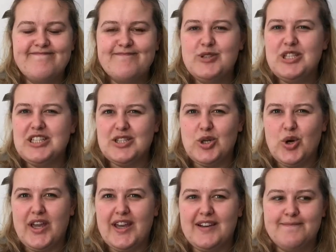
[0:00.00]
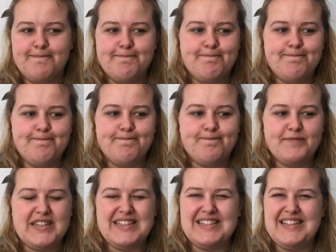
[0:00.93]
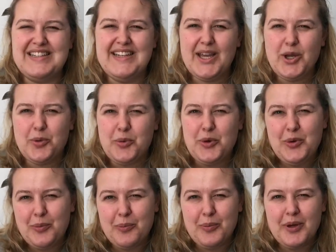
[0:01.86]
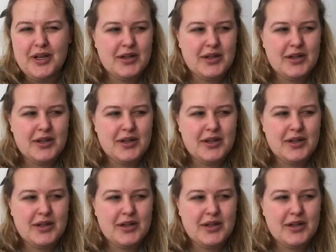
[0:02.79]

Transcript: which is annoying because they take up room.